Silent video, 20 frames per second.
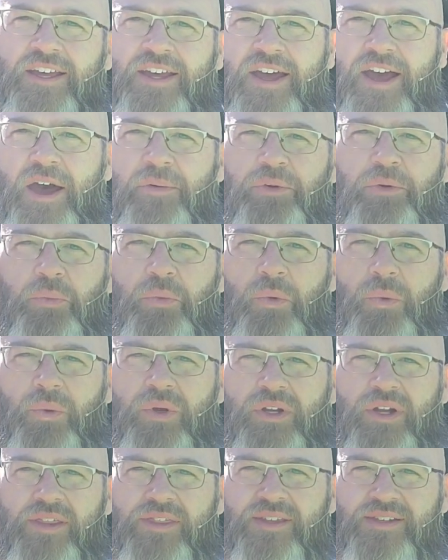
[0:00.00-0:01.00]
I've been working
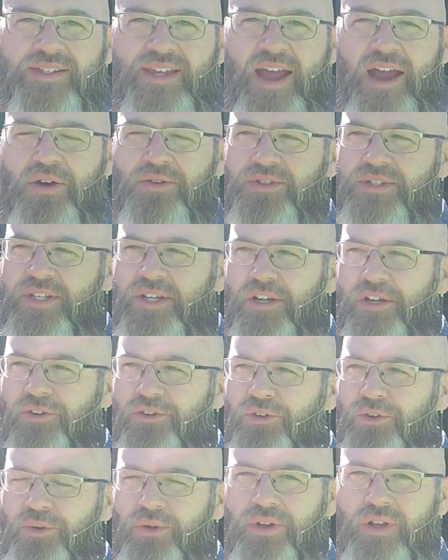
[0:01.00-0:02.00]
on this house here,
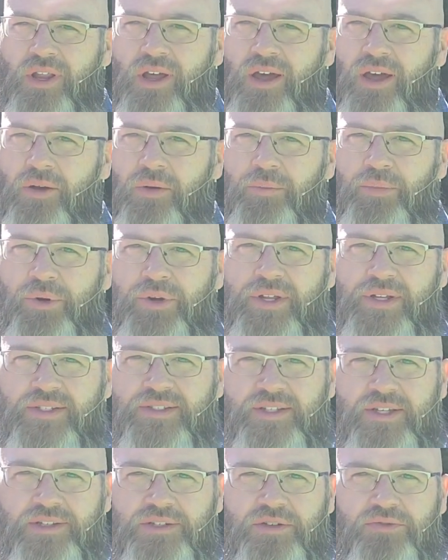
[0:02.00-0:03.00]
doing a pretty
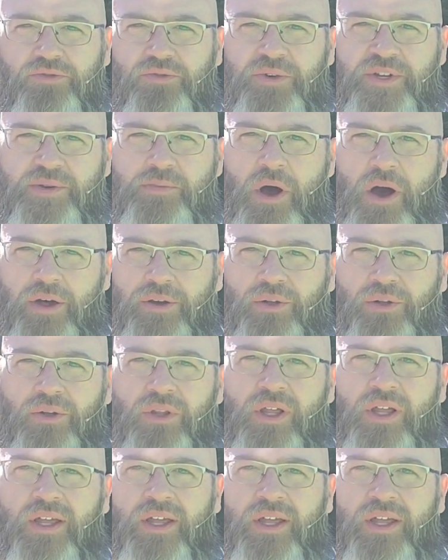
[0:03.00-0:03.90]
extensive remodel.